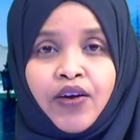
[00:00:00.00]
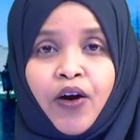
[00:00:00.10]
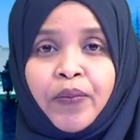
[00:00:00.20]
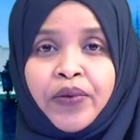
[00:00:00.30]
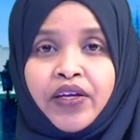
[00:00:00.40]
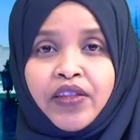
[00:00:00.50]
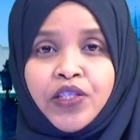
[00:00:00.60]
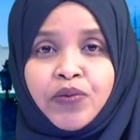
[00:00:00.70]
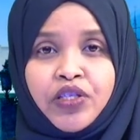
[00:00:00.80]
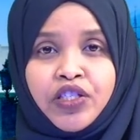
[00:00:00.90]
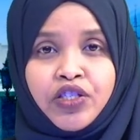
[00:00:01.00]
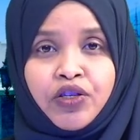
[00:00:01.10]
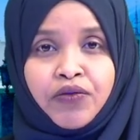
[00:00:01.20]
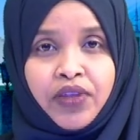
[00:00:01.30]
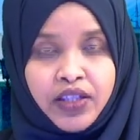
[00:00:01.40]
Opening the speeches
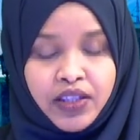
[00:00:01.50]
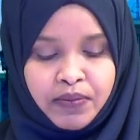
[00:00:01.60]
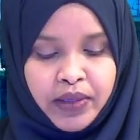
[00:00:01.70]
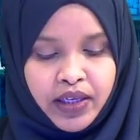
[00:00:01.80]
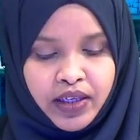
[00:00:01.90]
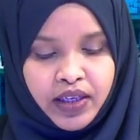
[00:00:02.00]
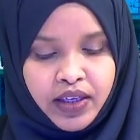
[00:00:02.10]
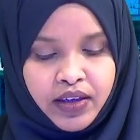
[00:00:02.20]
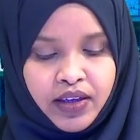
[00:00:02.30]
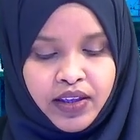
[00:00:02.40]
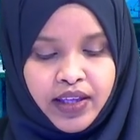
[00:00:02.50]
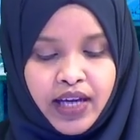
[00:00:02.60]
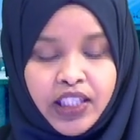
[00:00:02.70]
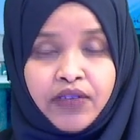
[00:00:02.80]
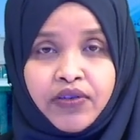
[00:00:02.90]
of this meeting, the
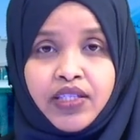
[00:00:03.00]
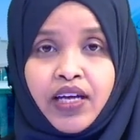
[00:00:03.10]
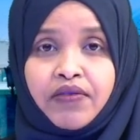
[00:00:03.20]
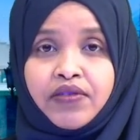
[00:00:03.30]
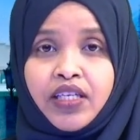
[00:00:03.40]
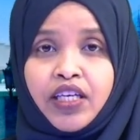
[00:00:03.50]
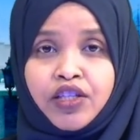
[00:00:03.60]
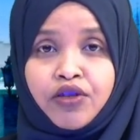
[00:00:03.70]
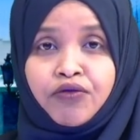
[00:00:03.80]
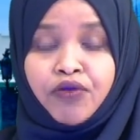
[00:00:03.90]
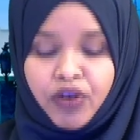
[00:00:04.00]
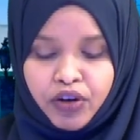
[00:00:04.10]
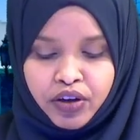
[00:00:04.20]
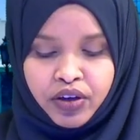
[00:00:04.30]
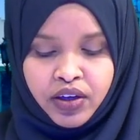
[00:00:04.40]
activists have taken the
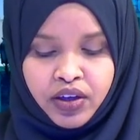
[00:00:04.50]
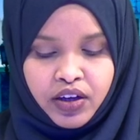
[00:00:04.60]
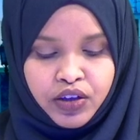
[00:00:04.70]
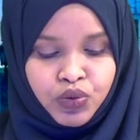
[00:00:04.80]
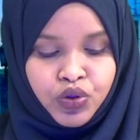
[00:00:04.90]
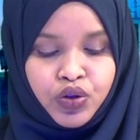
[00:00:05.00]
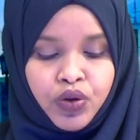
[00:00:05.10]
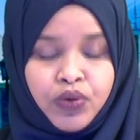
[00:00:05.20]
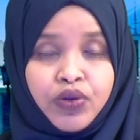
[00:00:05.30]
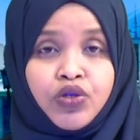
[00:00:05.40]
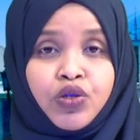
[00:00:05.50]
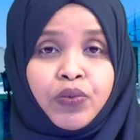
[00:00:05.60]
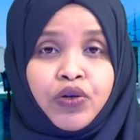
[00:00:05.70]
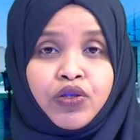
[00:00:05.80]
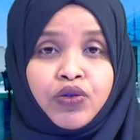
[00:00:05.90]
floor to show their
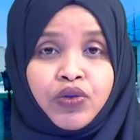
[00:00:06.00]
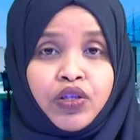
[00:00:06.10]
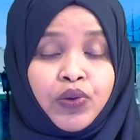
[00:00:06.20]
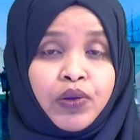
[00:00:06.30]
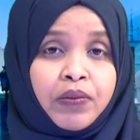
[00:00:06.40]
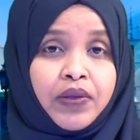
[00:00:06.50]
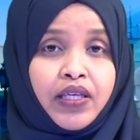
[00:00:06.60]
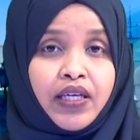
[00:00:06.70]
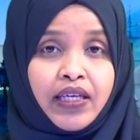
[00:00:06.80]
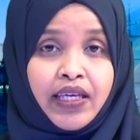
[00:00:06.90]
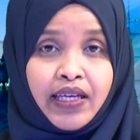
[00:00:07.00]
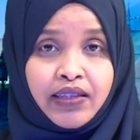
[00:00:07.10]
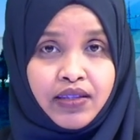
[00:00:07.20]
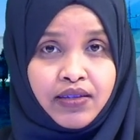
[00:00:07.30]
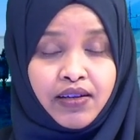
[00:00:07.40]
support to the UNP
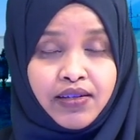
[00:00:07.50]
candidates.